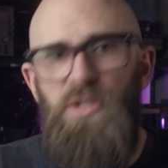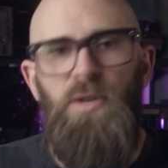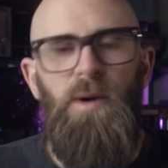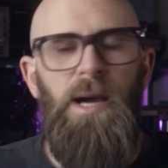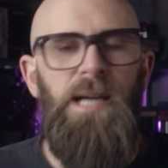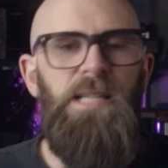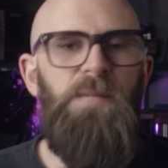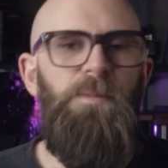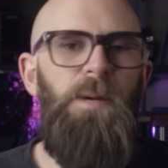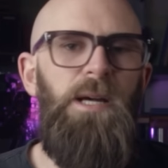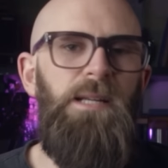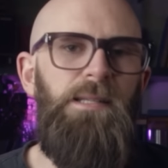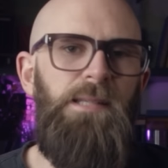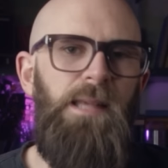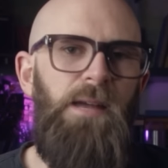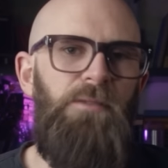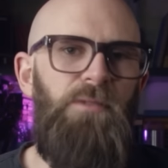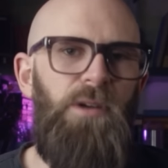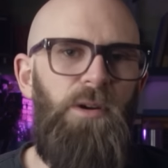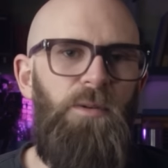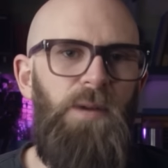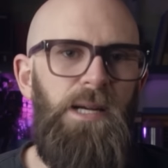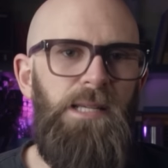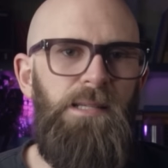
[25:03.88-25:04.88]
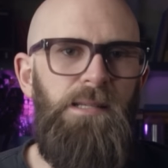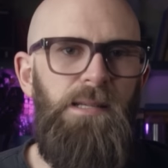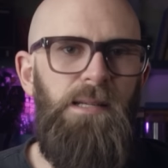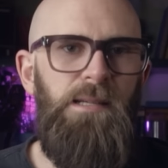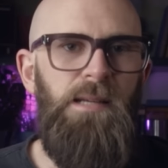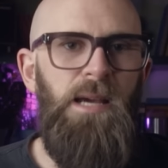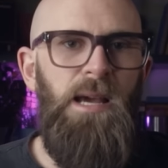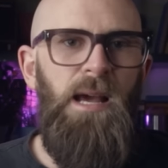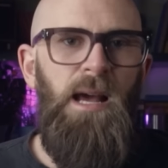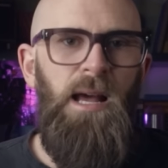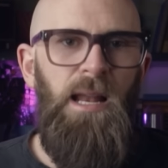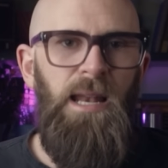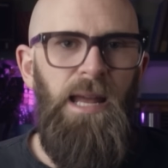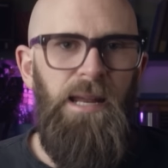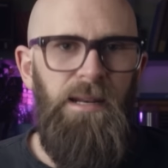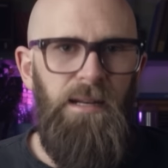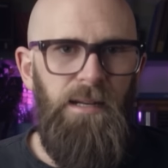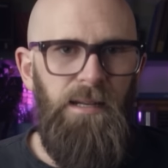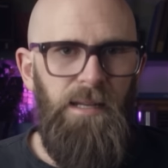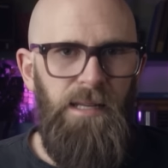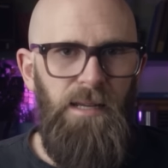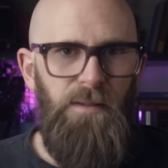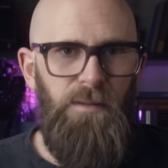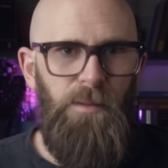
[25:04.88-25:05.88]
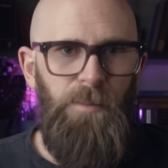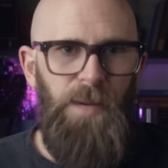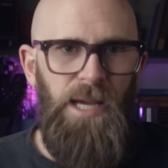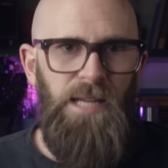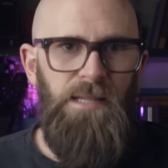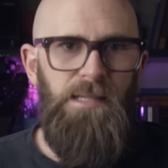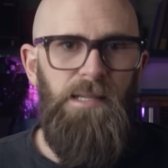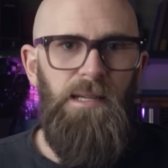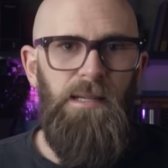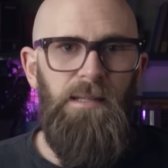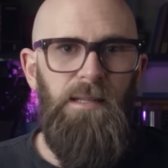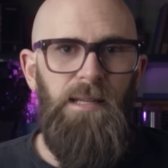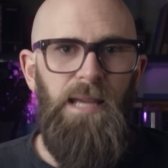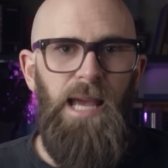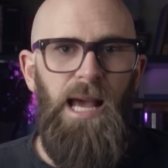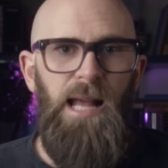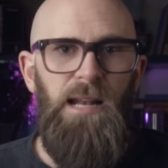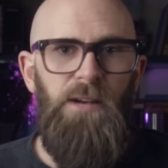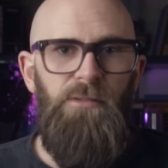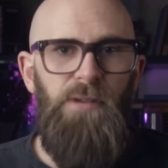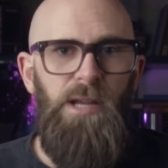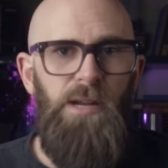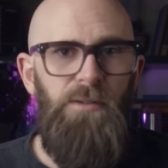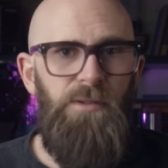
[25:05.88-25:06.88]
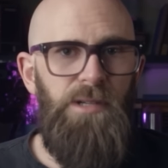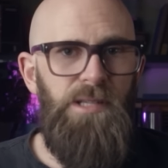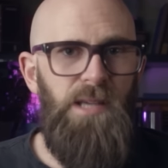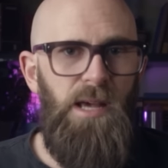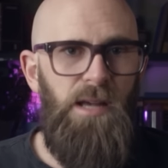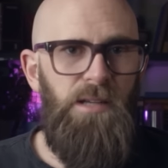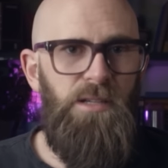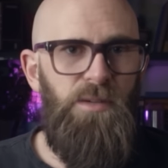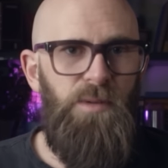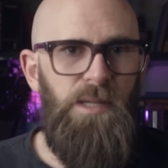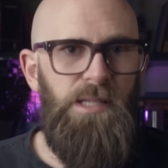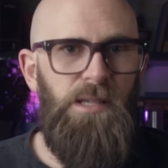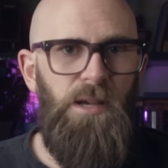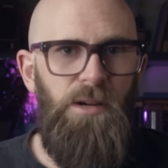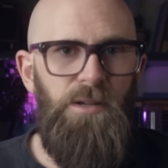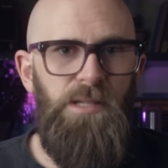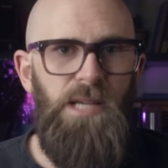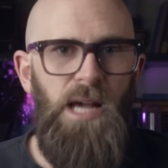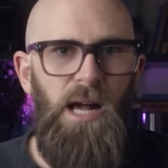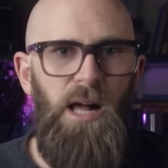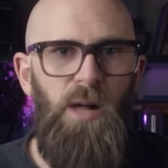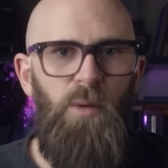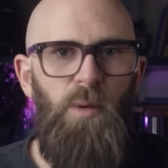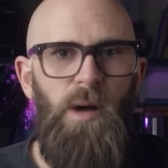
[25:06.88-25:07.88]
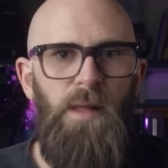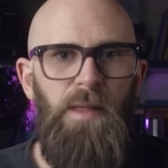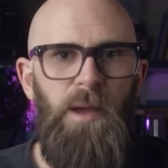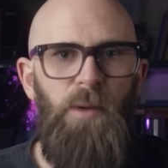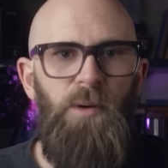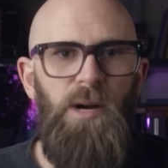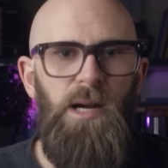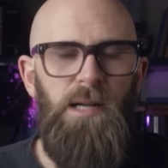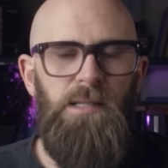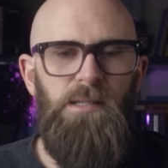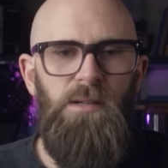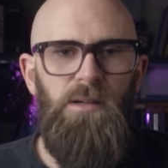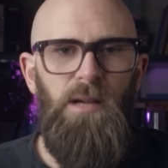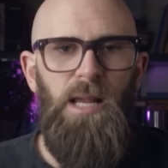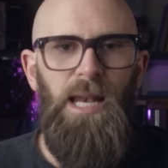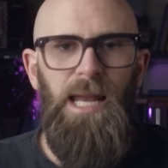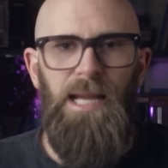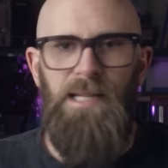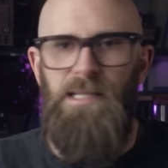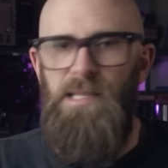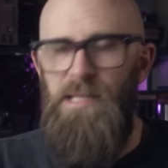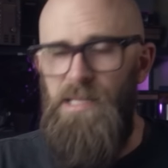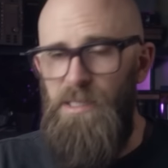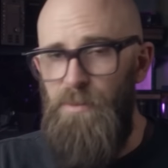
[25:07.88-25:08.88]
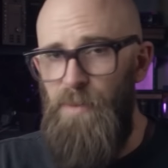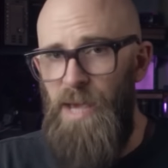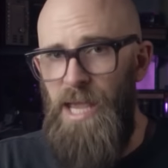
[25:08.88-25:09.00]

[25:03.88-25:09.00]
two experts then requested Leonard leave the painting at the gallery and return to his hotel while they worked on collecting his